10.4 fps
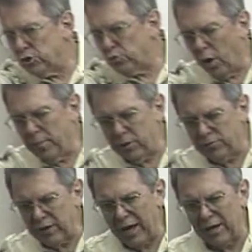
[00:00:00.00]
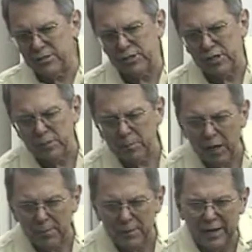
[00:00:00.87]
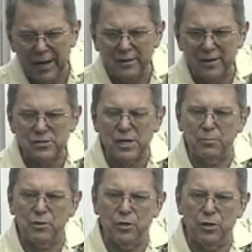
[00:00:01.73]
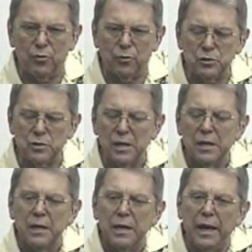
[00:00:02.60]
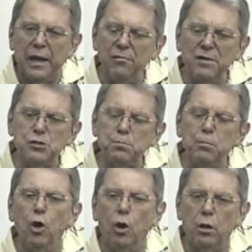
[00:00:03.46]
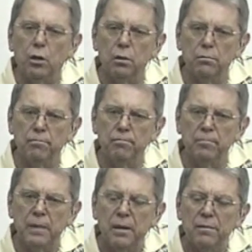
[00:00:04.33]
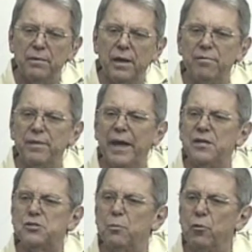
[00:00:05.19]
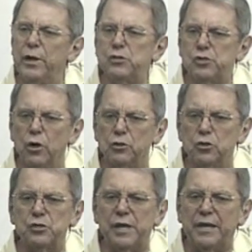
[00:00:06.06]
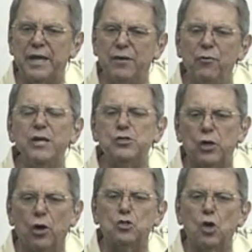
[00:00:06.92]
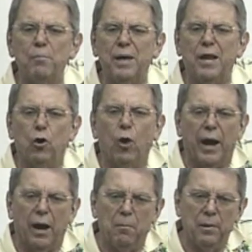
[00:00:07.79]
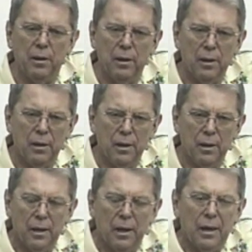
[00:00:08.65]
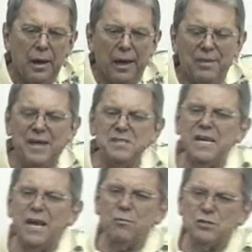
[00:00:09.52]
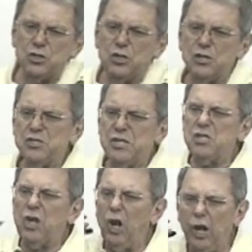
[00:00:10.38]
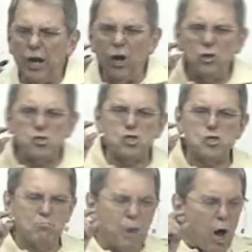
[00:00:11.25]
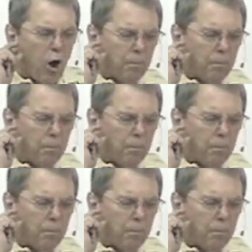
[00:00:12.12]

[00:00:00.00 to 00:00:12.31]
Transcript: Roman Catholicism coming down to accept the Eucharist. And in this book, they had some researchers that did research on Billy Graham. And they said it was just this little small